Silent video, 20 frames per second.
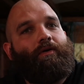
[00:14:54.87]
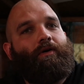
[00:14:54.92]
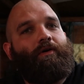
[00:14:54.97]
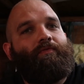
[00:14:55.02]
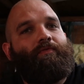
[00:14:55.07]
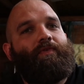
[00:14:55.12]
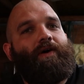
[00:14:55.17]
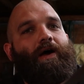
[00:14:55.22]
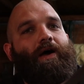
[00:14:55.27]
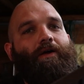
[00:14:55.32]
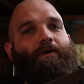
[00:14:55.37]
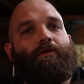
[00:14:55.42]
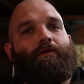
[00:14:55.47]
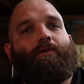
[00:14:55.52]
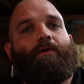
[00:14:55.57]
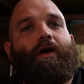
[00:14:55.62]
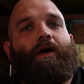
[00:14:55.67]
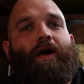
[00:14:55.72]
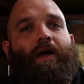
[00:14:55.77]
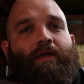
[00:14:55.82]
a file.
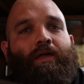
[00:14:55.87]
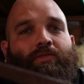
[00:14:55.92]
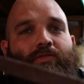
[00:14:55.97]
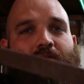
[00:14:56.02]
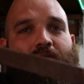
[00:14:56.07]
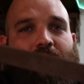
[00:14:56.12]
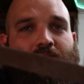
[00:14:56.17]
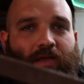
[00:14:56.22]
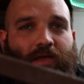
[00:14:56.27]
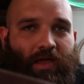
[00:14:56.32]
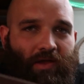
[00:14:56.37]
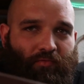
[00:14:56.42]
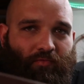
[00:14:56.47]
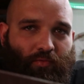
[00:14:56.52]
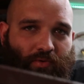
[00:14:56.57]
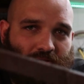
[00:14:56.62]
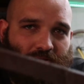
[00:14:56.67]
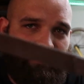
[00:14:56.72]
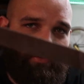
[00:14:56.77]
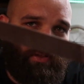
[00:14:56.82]
I think
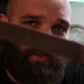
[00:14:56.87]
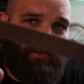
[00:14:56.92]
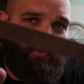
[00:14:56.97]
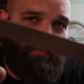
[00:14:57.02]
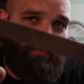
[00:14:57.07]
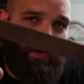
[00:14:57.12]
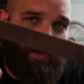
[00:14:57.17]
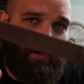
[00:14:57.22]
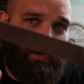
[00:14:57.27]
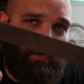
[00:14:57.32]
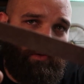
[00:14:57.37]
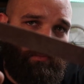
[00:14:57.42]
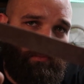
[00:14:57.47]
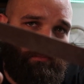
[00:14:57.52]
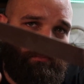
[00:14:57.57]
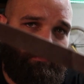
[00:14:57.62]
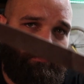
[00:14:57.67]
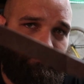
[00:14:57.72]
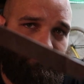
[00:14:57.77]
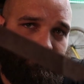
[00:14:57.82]
everyone needs to get a file.
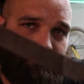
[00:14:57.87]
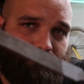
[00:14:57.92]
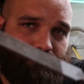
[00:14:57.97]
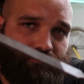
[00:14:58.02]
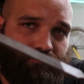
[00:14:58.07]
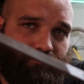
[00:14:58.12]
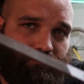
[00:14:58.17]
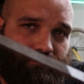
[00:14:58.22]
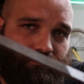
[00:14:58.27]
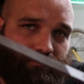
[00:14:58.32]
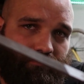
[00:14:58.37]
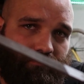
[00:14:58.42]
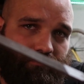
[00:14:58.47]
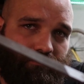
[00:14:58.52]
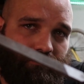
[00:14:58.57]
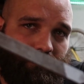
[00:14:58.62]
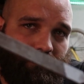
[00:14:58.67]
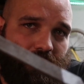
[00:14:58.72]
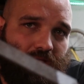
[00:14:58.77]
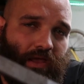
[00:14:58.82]

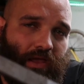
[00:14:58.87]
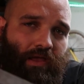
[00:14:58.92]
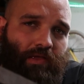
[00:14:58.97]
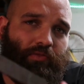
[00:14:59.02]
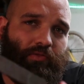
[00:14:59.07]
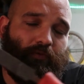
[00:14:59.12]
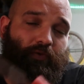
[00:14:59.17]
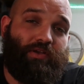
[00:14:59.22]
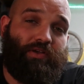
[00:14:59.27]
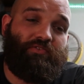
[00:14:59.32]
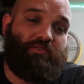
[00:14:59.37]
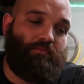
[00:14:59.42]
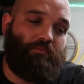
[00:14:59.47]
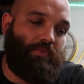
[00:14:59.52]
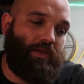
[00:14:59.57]
And the reason